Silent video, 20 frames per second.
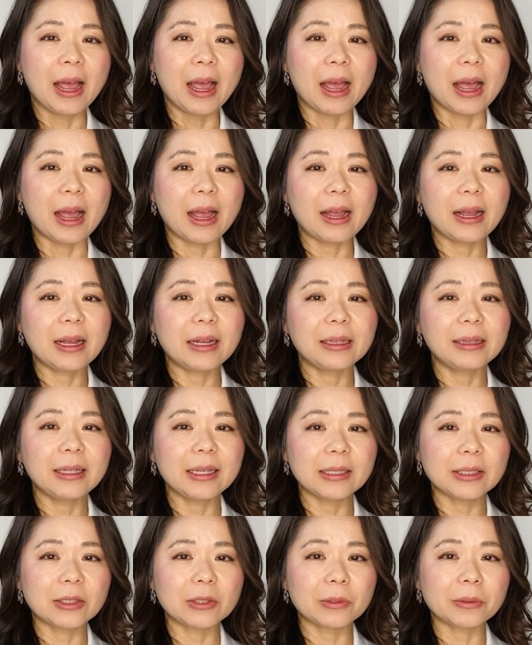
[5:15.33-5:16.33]
Uh,
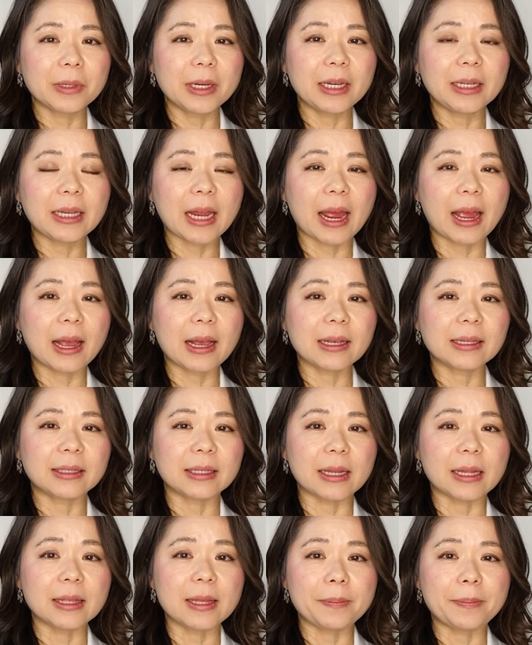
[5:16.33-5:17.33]
Listerine has
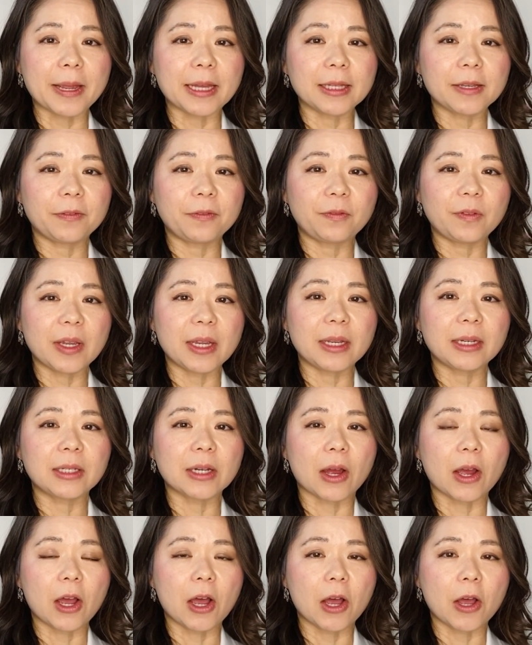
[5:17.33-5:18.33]
the
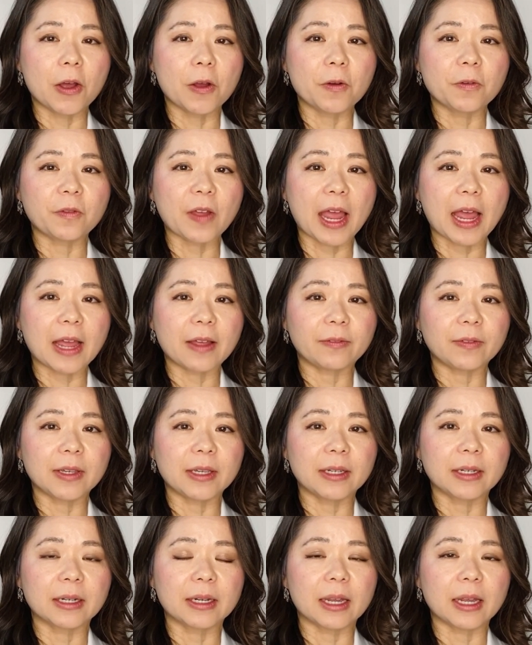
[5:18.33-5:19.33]
benefit of
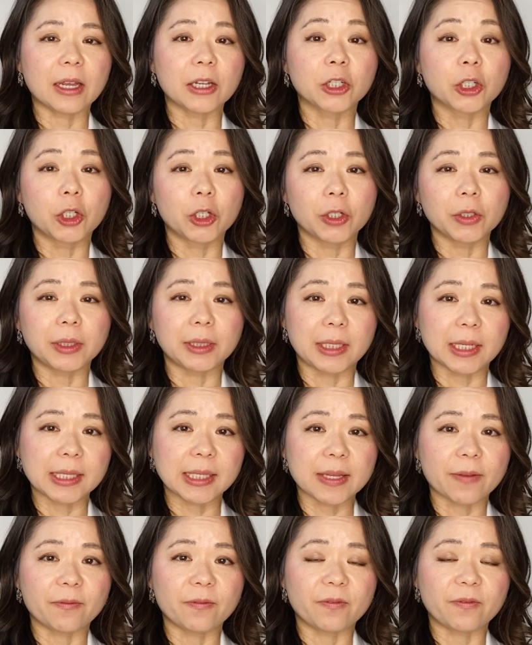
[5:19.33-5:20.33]
having a good
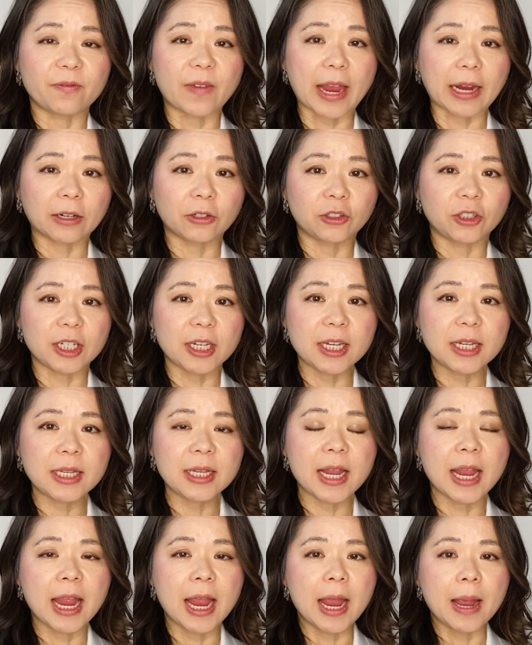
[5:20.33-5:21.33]
disinfection
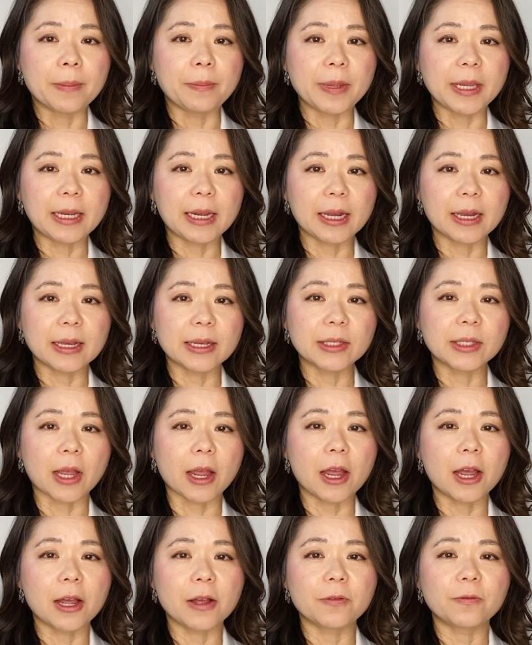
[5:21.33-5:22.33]
because
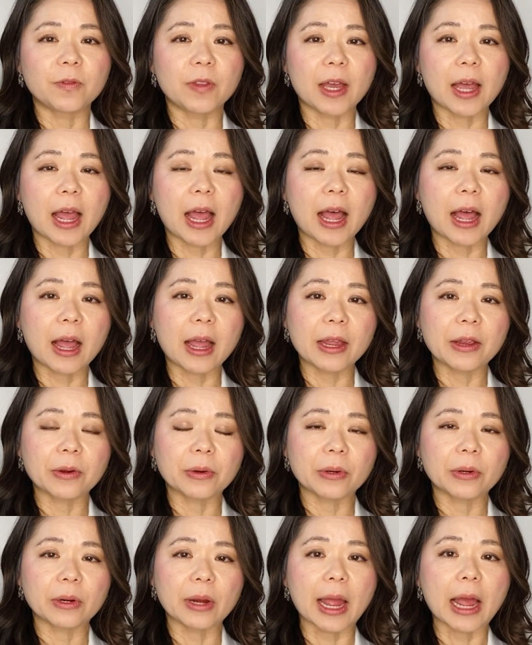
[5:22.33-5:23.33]
of the
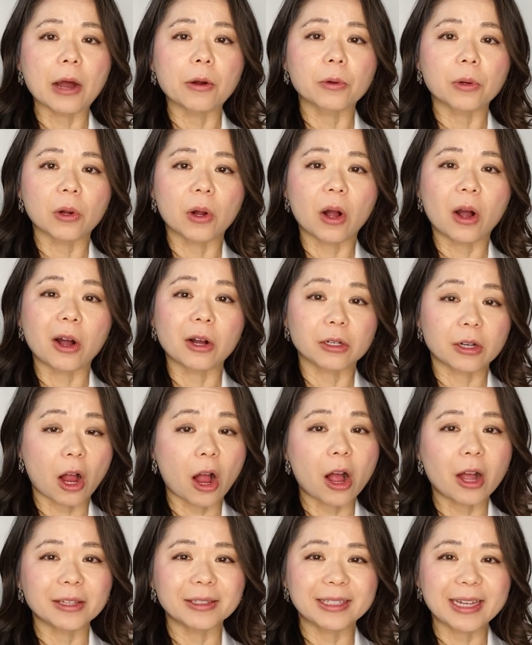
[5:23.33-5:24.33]
higher alcohol
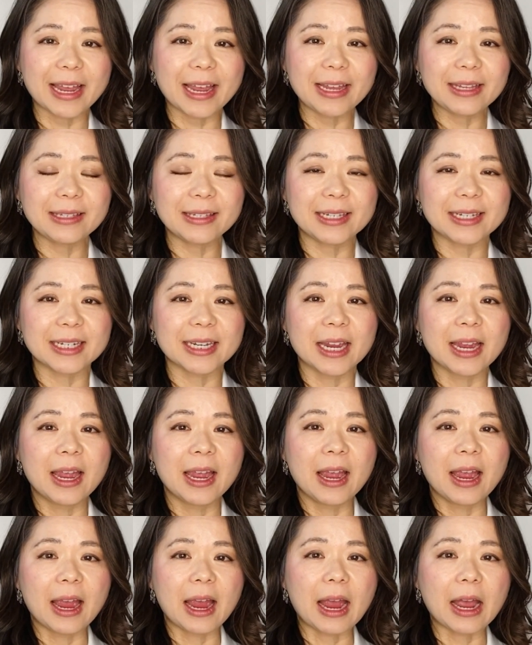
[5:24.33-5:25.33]
content.
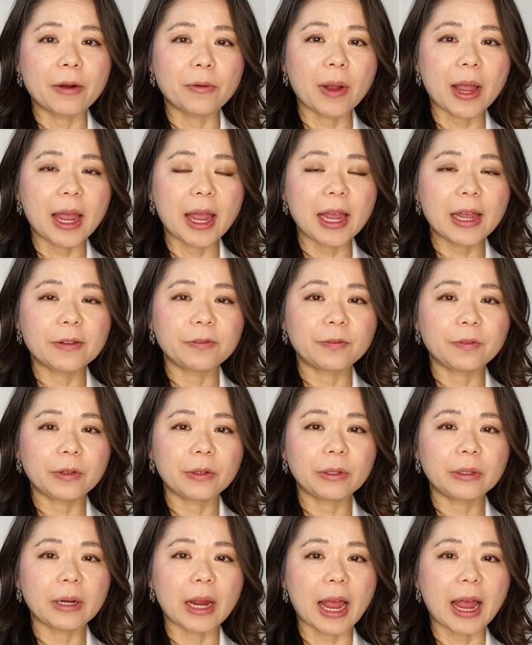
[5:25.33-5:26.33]

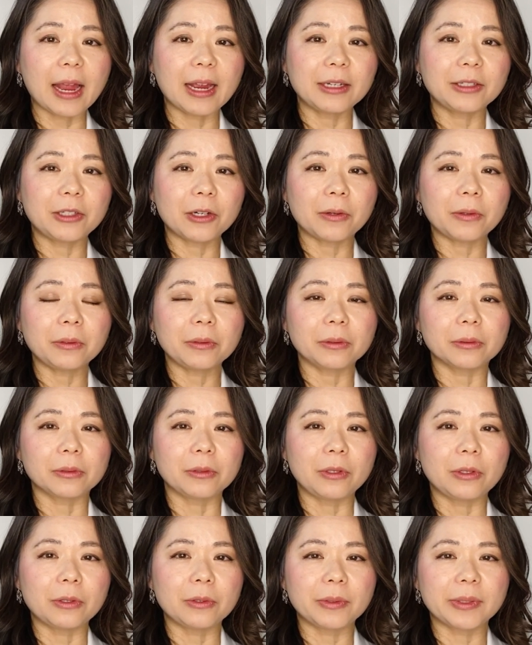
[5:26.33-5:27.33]
However, I don't
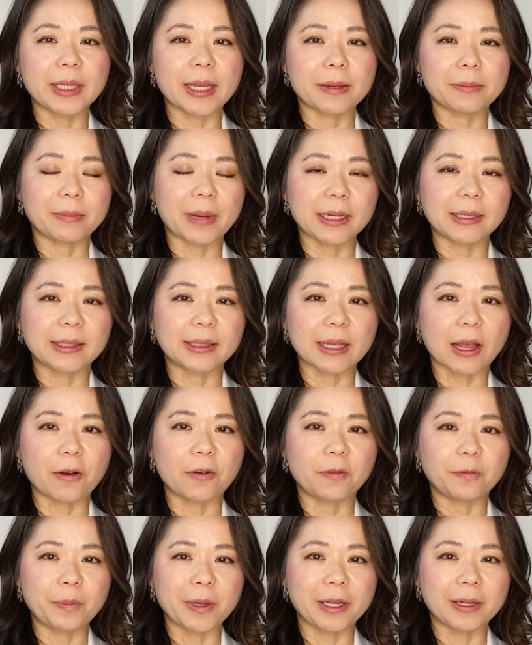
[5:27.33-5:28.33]
use it
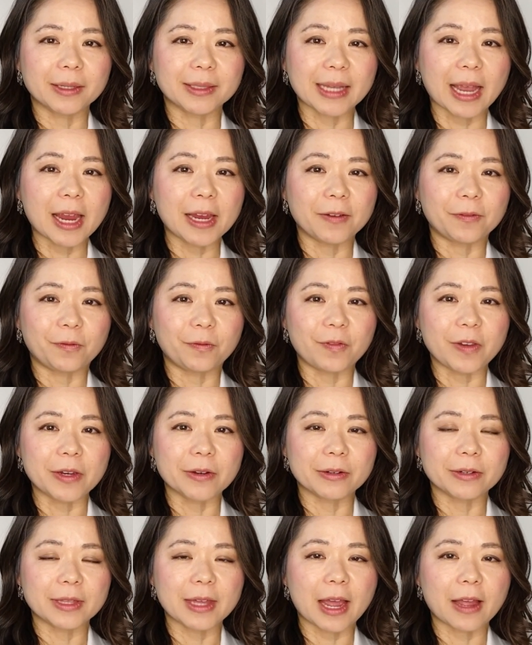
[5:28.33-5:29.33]
myself because I
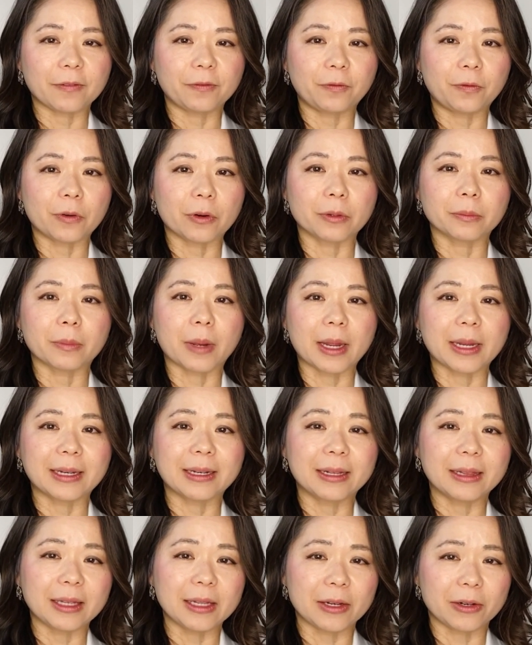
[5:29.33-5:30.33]
fear that for my
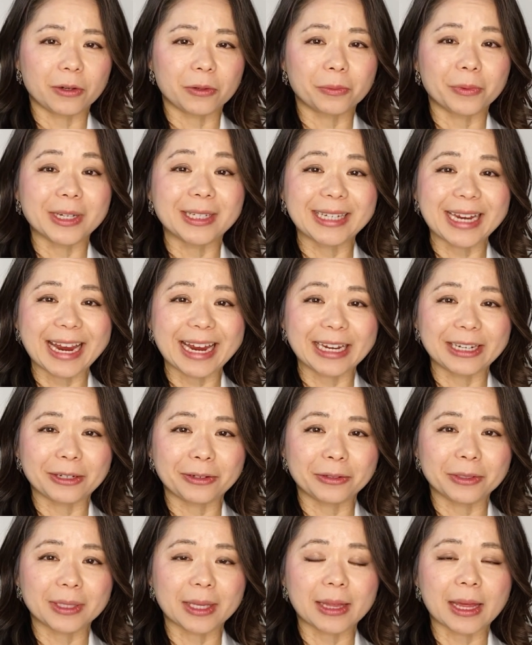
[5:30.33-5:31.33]
clear
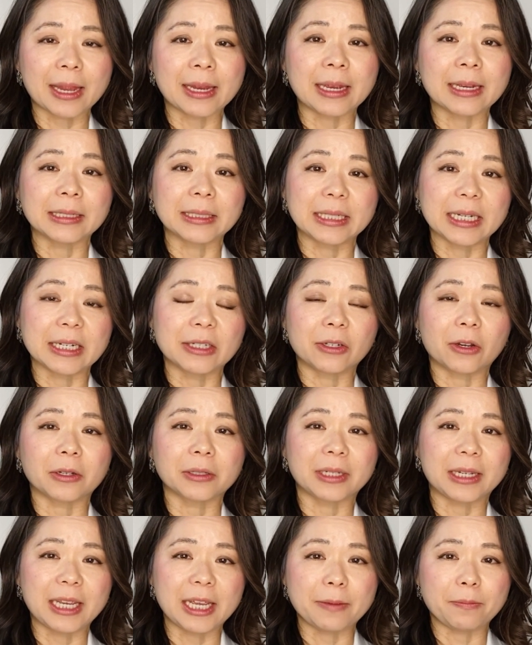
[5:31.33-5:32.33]
retainers that I intend
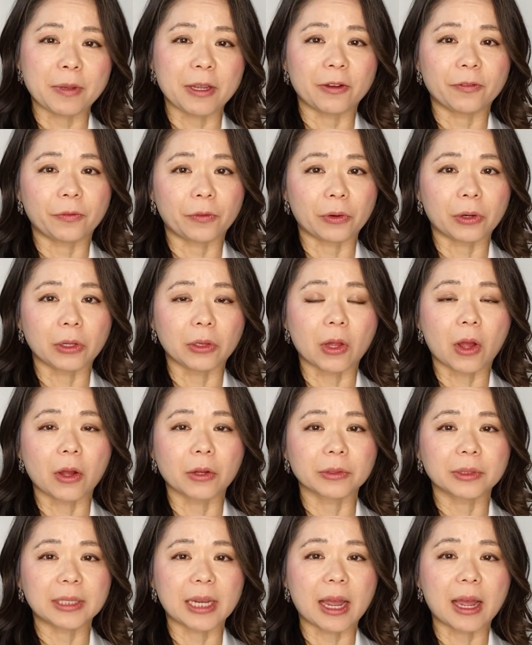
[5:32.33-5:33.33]
on keeping for a
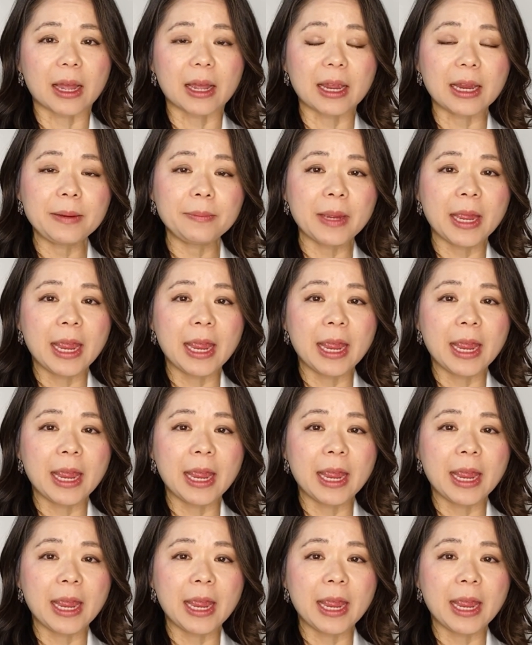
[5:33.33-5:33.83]
long time,